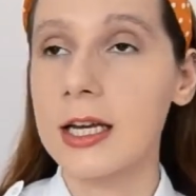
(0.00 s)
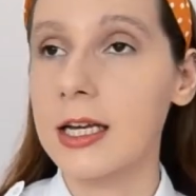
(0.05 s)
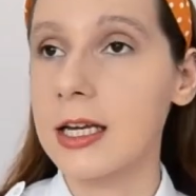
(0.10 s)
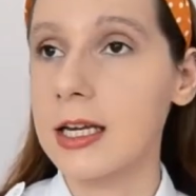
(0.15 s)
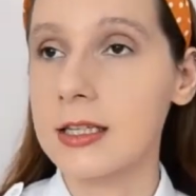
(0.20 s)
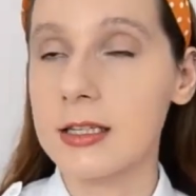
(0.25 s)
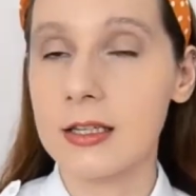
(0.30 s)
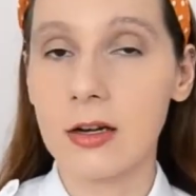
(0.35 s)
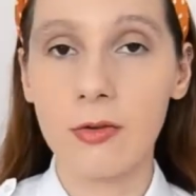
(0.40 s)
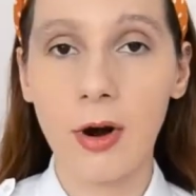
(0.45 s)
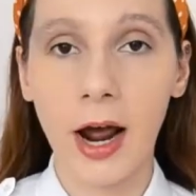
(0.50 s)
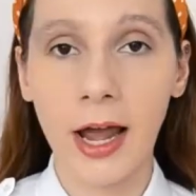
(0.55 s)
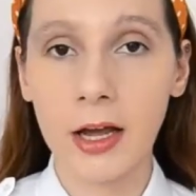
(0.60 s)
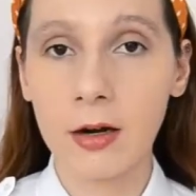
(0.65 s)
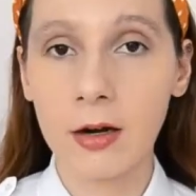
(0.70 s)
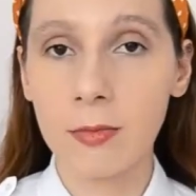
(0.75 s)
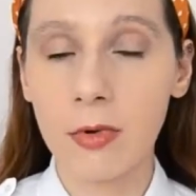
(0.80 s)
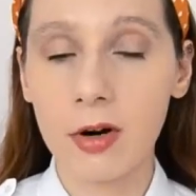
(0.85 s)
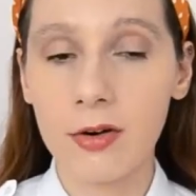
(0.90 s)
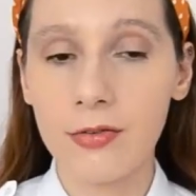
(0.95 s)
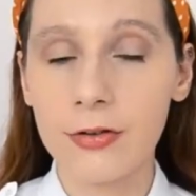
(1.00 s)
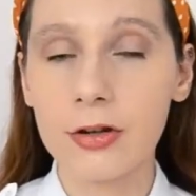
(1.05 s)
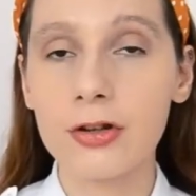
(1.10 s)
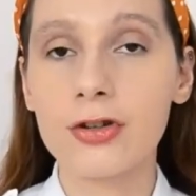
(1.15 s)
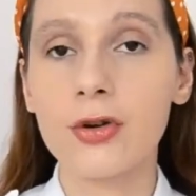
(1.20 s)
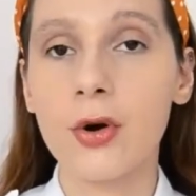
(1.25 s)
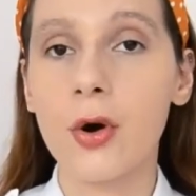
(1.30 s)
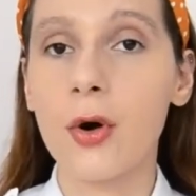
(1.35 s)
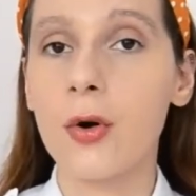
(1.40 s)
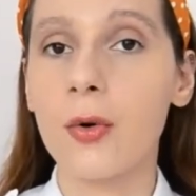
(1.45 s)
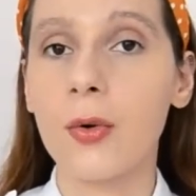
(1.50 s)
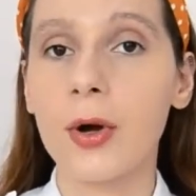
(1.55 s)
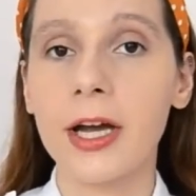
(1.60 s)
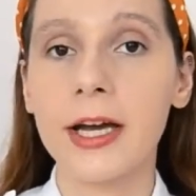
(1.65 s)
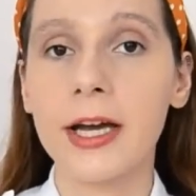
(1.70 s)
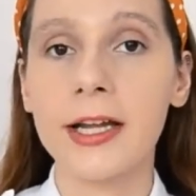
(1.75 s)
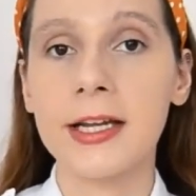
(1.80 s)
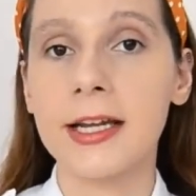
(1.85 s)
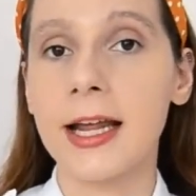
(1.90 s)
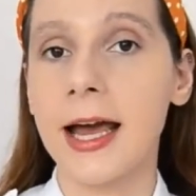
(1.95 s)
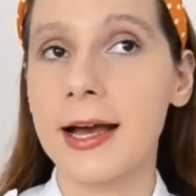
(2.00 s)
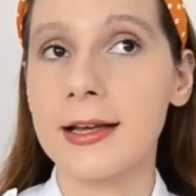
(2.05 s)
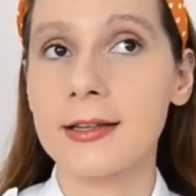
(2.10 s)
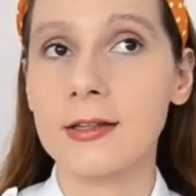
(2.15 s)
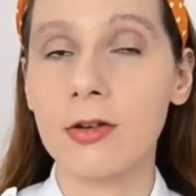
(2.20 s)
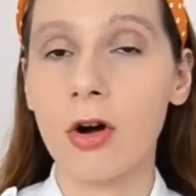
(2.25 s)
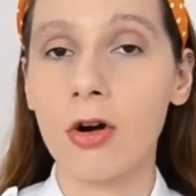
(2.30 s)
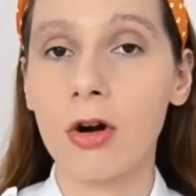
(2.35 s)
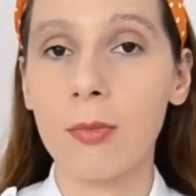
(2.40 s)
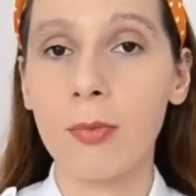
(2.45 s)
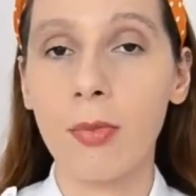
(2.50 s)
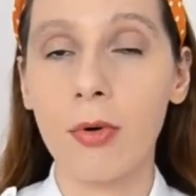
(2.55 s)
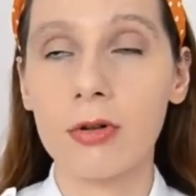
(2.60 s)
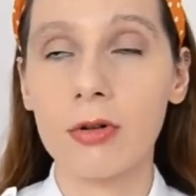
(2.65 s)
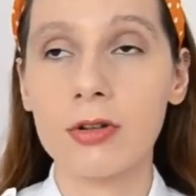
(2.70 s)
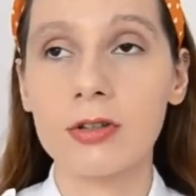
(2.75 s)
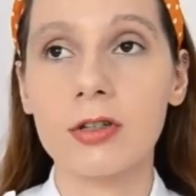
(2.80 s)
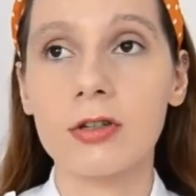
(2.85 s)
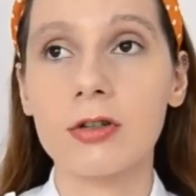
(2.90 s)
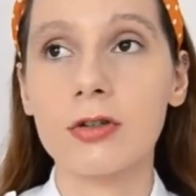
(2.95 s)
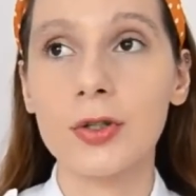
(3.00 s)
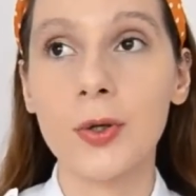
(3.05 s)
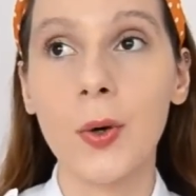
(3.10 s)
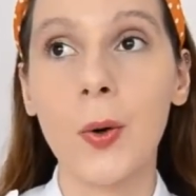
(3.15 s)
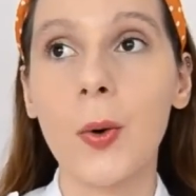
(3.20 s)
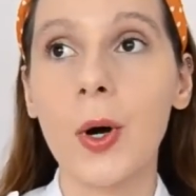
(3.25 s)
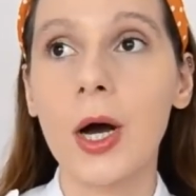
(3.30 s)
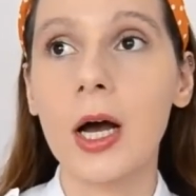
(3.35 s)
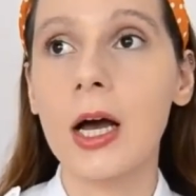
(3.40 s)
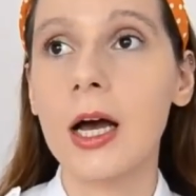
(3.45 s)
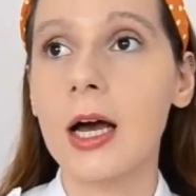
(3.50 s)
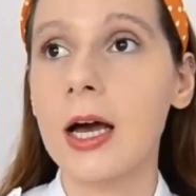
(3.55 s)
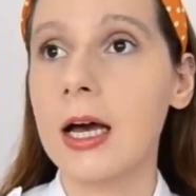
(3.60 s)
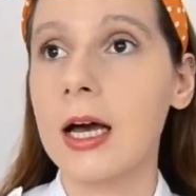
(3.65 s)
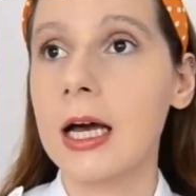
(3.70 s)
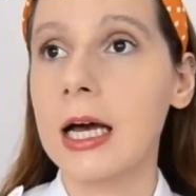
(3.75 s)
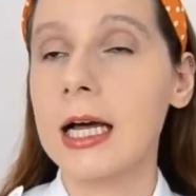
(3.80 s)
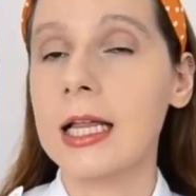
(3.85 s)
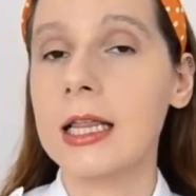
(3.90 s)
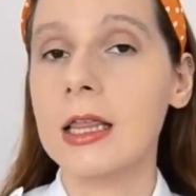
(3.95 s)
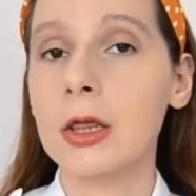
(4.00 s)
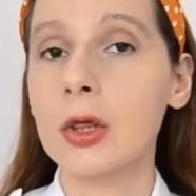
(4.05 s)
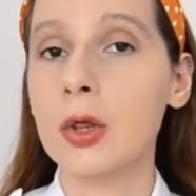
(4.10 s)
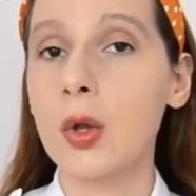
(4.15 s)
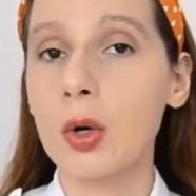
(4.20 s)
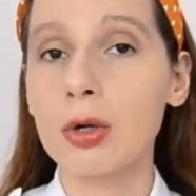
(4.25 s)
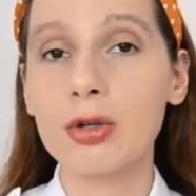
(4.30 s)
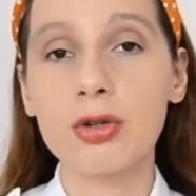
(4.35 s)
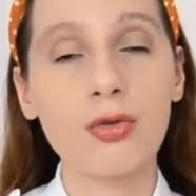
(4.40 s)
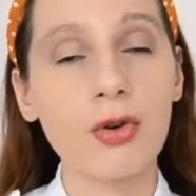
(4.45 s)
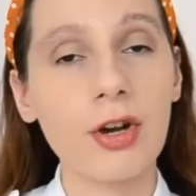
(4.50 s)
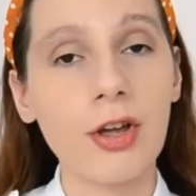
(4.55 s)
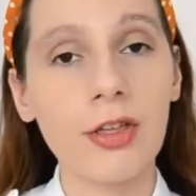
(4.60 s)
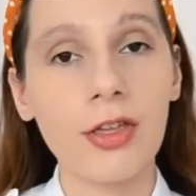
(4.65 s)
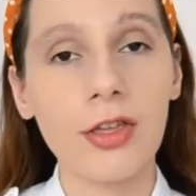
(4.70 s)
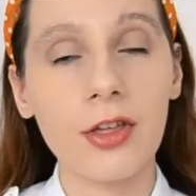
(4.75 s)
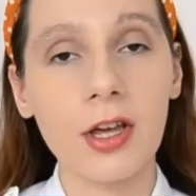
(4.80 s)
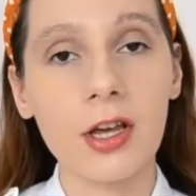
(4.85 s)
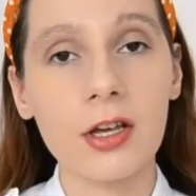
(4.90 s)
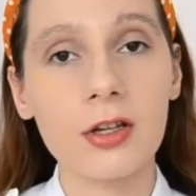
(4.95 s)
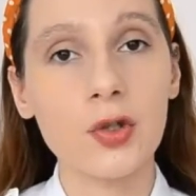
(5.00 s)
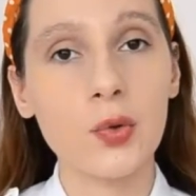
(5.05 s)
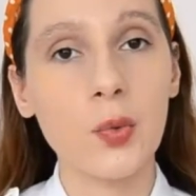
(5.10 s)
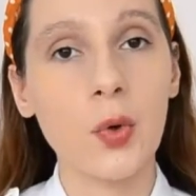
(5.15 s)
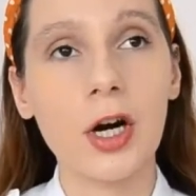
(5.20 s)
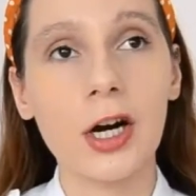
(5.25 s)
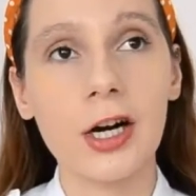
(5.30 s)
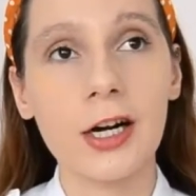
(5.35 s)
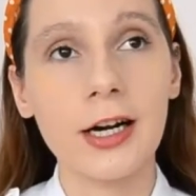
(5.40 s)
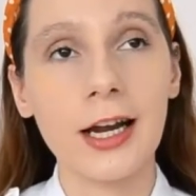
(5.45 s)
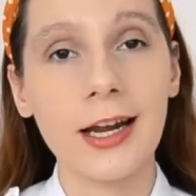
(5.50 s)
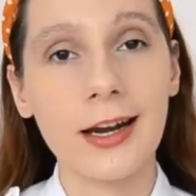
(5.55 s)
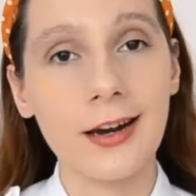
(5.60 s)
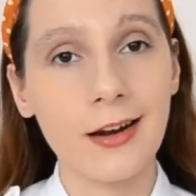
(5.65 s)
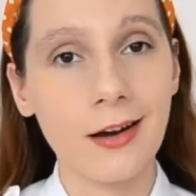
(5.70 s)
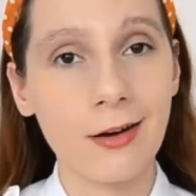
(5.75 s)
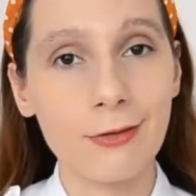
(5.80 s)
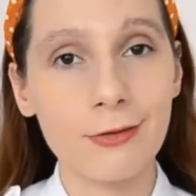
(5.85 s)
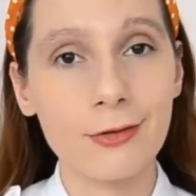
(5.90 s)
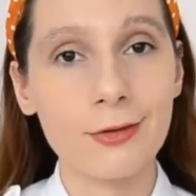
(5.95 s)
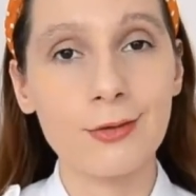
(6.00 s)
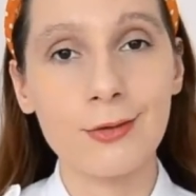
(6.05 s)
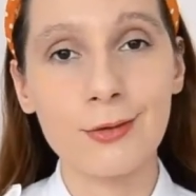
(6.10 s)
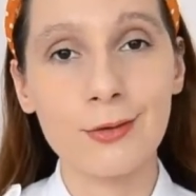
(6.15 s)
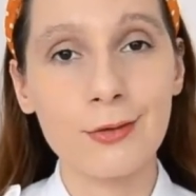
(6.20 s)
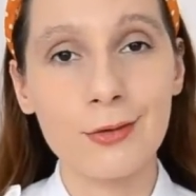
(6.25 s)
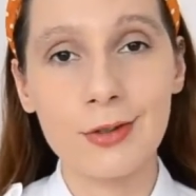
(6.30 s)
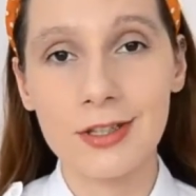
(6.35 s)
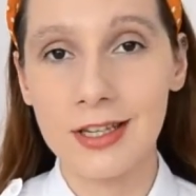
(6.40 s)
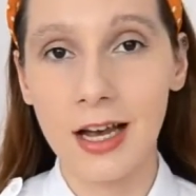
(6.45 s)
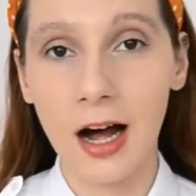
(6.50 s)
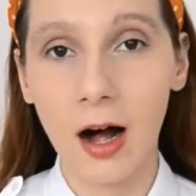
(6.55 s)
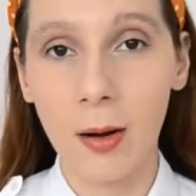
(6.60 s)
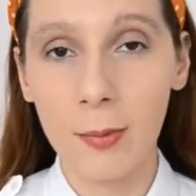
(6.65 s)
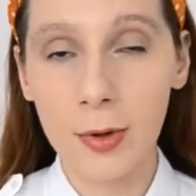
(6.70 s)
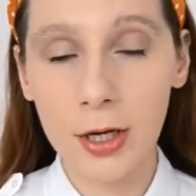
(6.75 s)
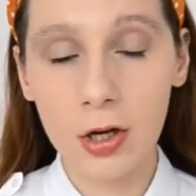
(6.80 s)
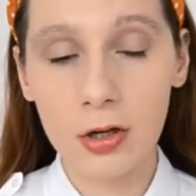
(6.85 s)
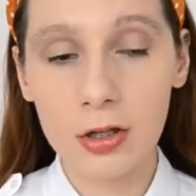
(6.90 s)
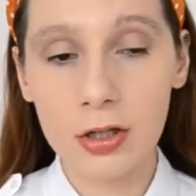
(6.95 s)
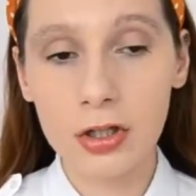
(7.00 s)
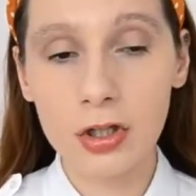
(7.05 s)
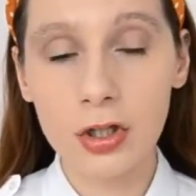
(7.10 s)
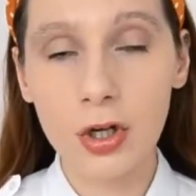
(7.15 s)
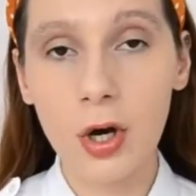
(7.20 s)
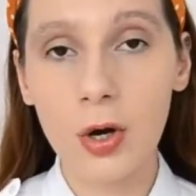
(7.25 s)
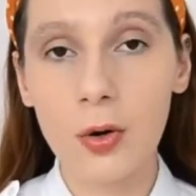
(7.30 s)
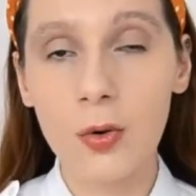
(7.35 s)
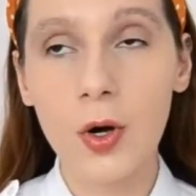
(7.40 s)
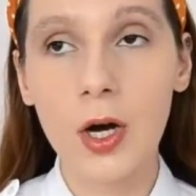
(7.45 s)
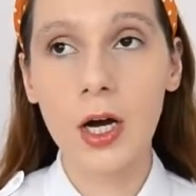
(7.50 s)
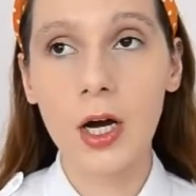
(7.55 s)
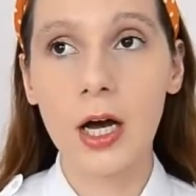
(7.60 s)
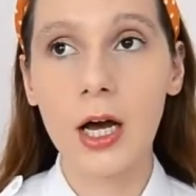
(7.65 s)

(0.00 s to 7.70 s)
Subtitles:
it's a Ryan Murphy show, and it has Sarah Paulson. So those three things were enough to sell me on the show.